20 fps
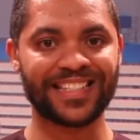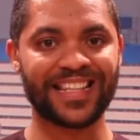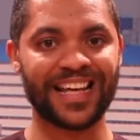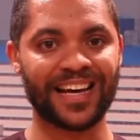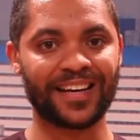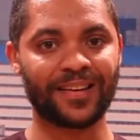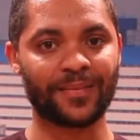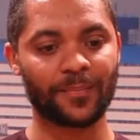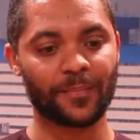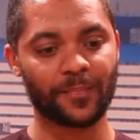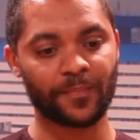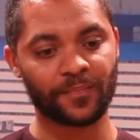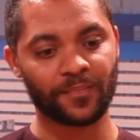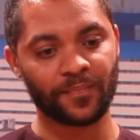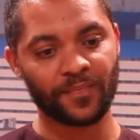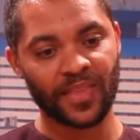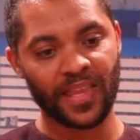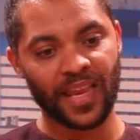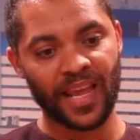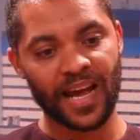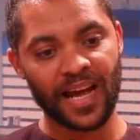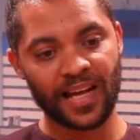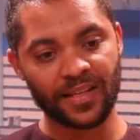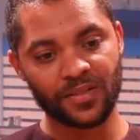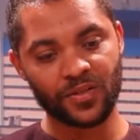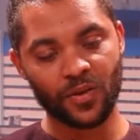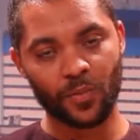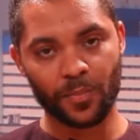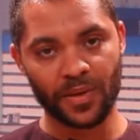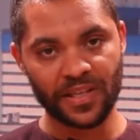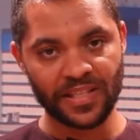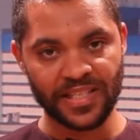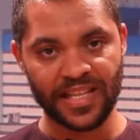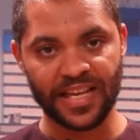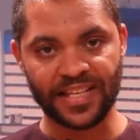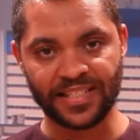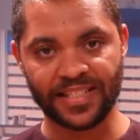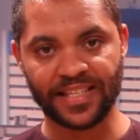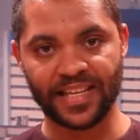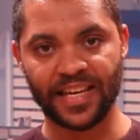that as your
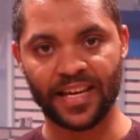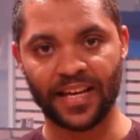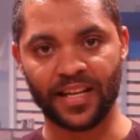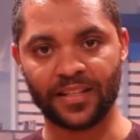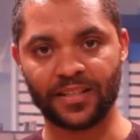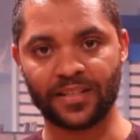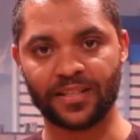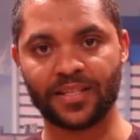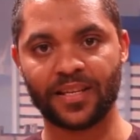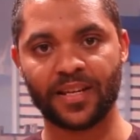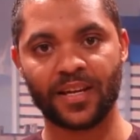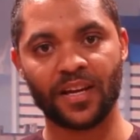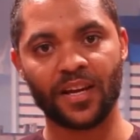business scales,